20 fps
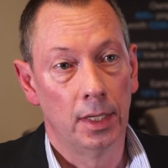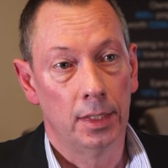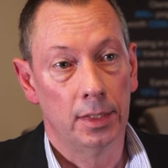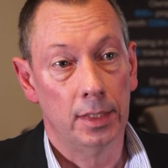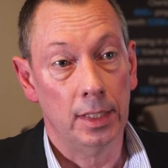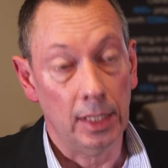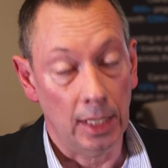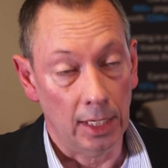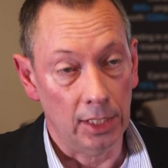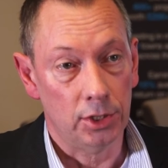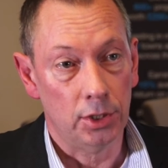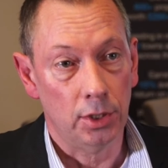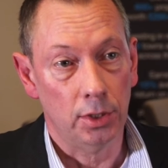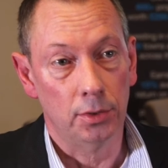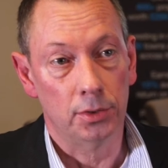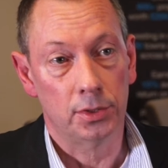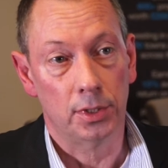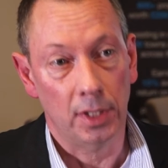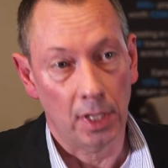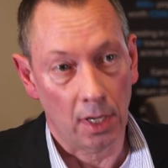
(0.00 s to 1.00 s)
the
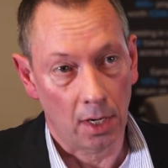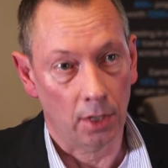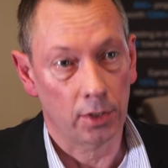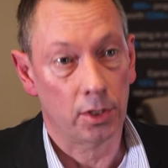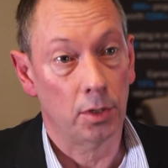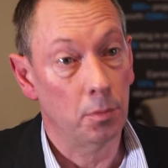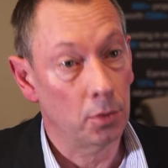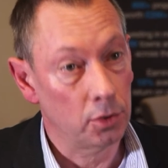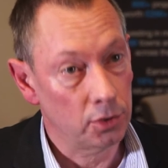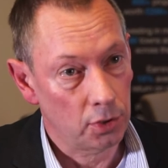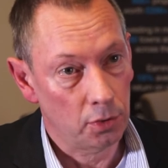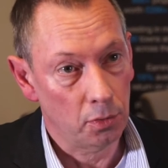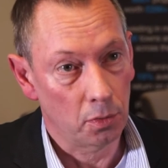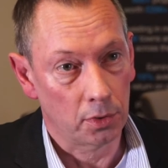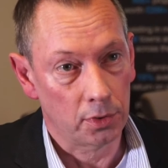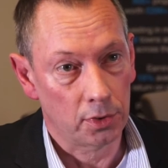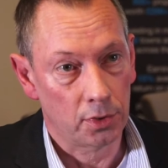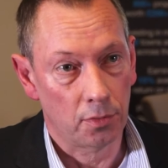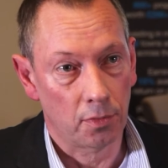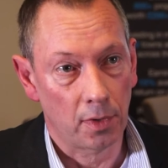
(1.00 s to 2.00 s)
issues and the arguments you
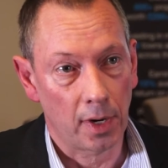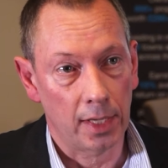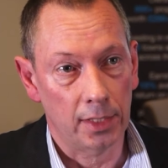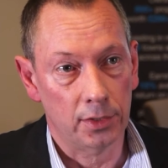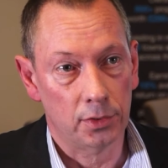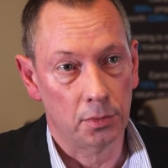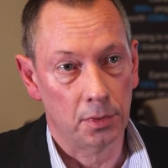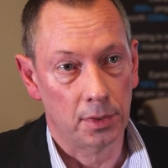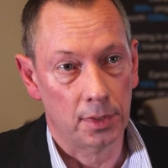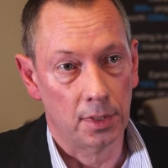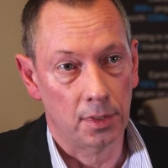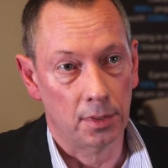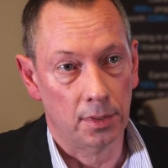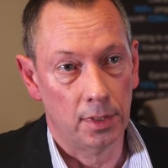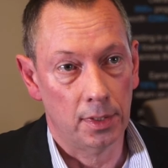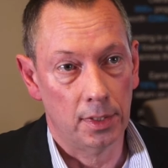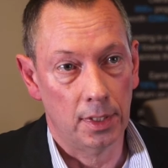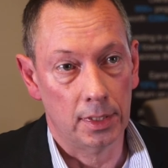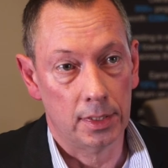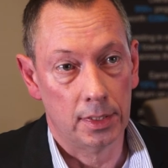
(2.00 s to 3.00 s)
want to raise with
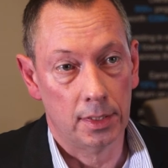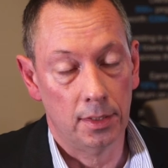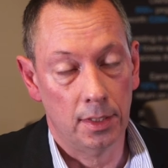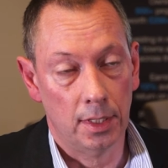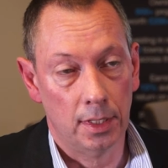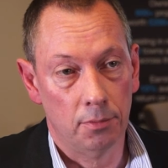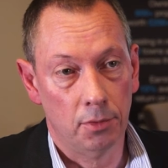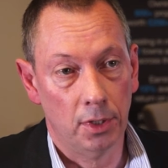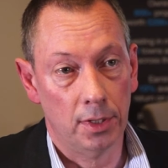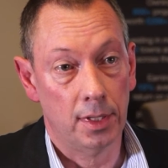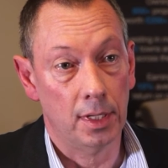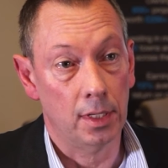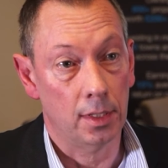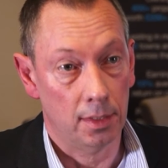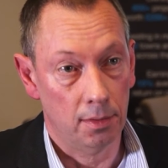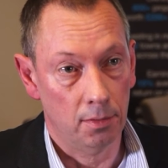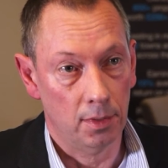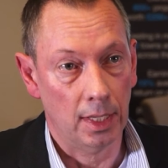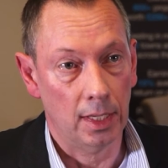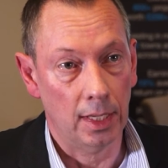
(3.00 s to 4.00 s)
the
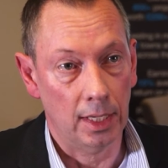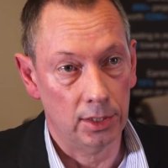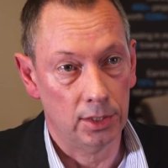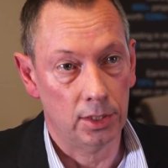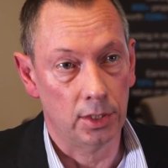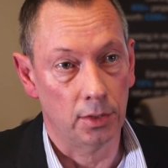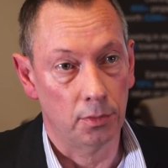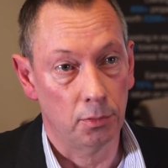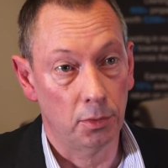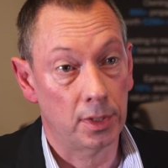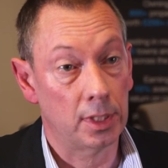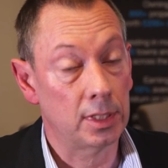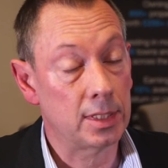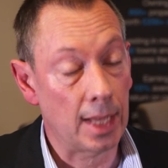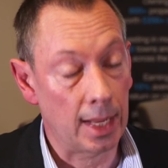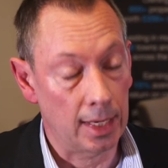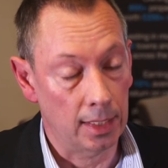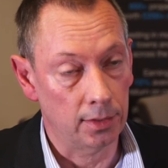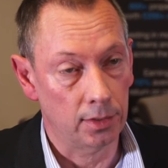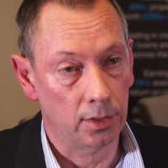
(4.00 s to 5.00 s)
issue with the
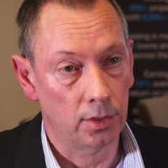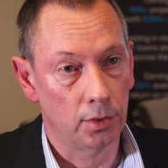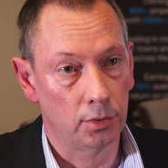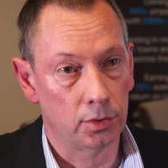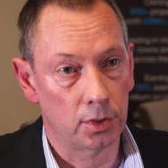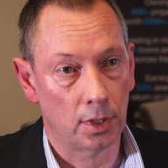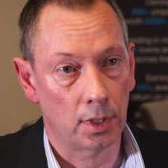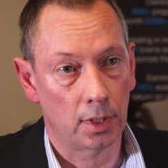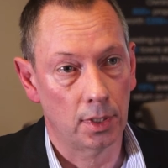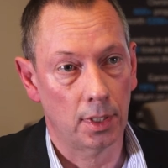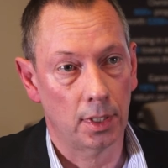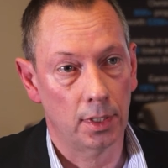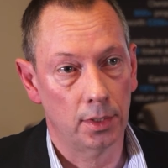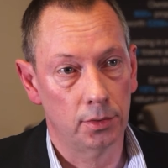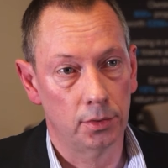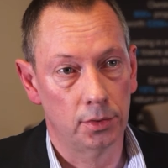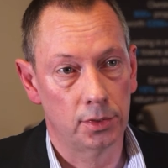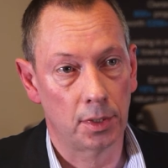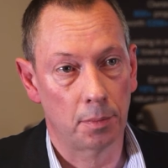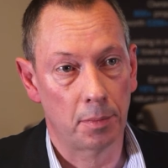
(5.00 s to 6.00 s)
tenant who's
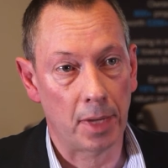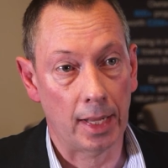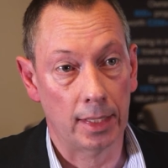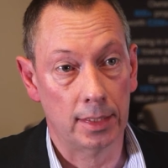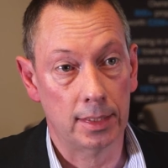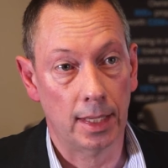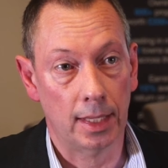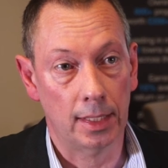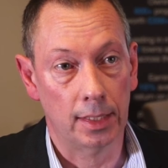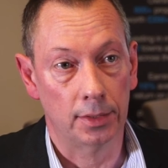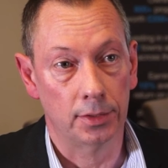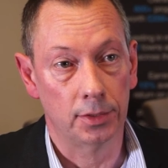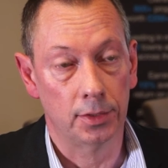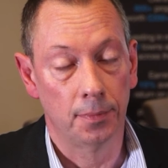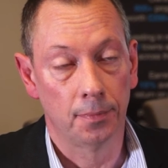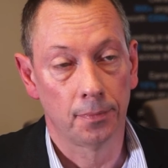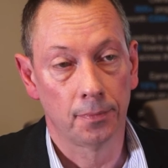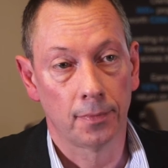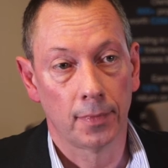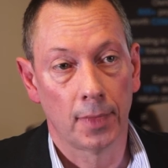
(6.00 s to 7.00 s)
a bad tenant.
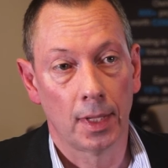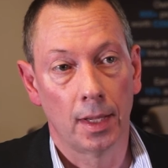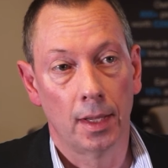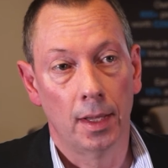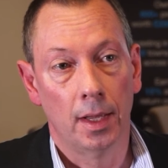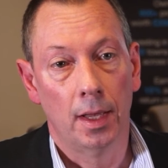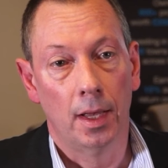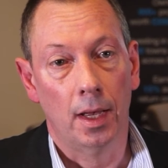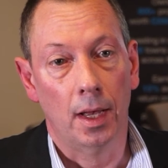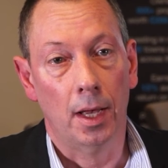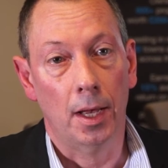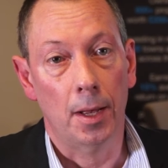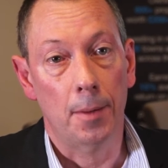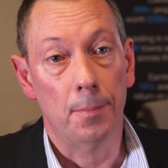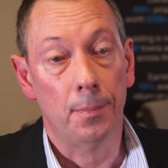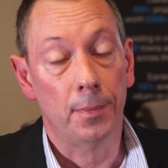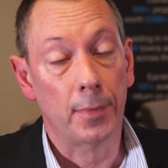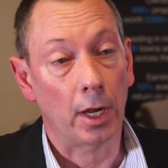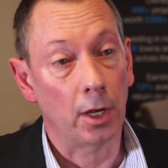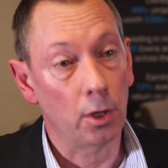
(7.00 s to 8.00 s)

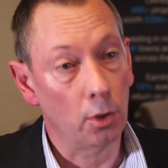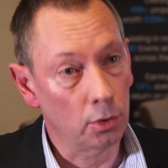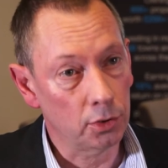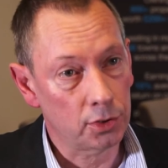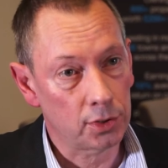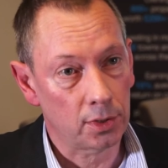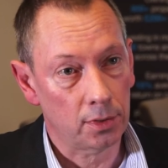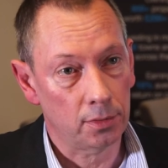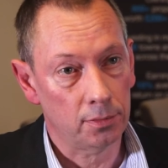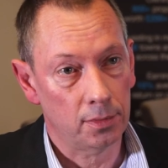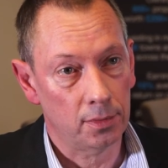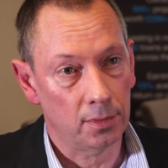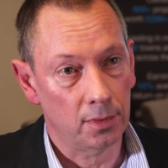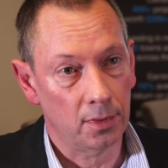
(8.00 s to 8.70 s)
I also